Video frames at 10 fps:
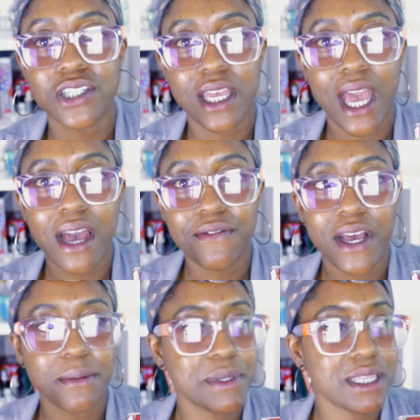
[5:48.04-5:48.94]
they have
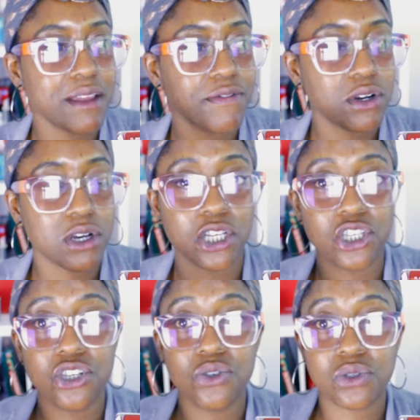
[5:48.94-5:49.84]
had, but they've got a
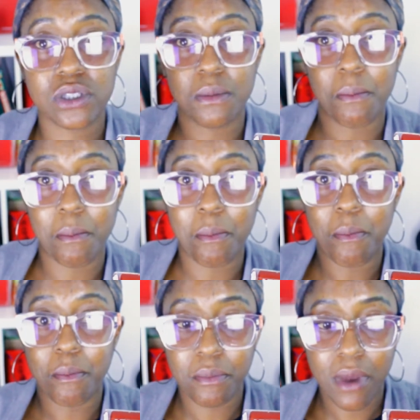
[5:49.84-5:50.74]
new
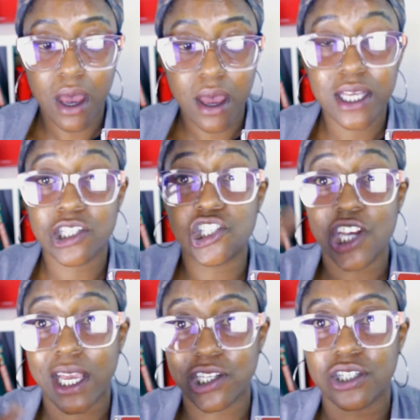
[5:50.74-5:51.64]

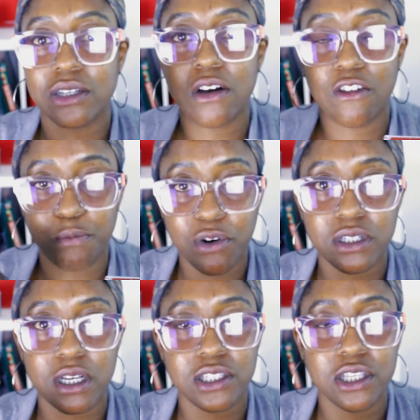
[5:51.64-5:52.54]
injection of
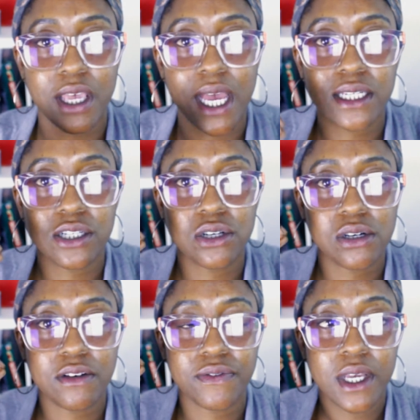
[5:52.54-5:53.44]
products. So they had a lot
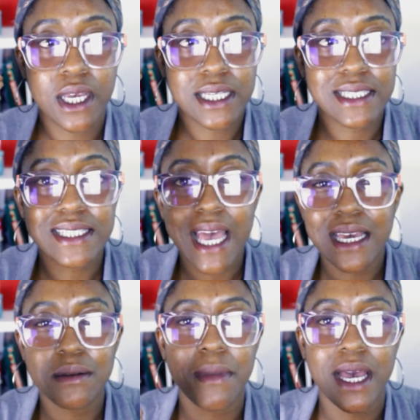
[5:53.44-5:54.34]
of
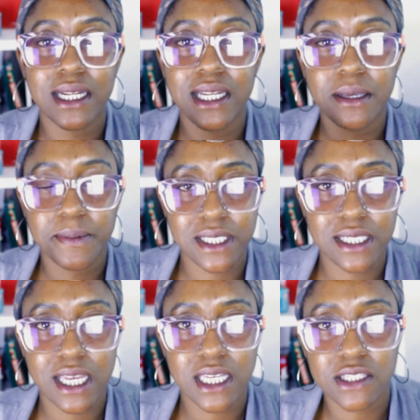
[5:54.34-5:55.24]
satin matte
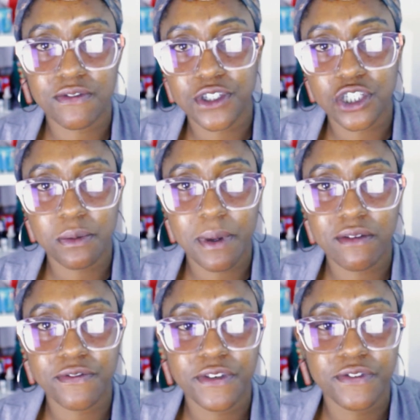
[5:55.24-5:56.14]
lipsticks for
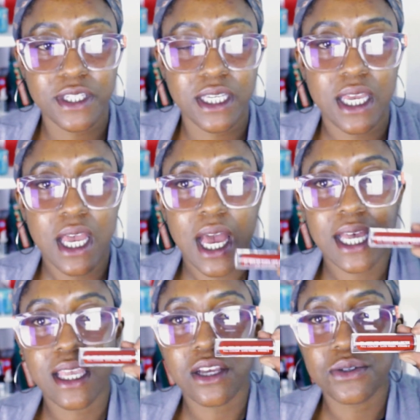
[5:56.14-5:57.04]
£2.50,
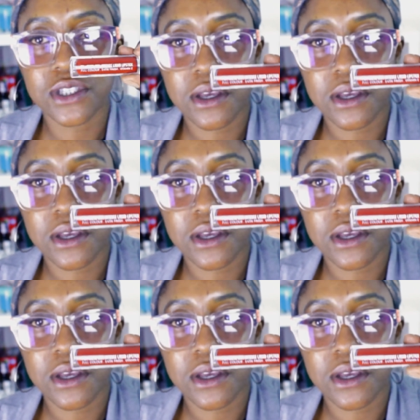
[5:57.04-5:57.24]
and they also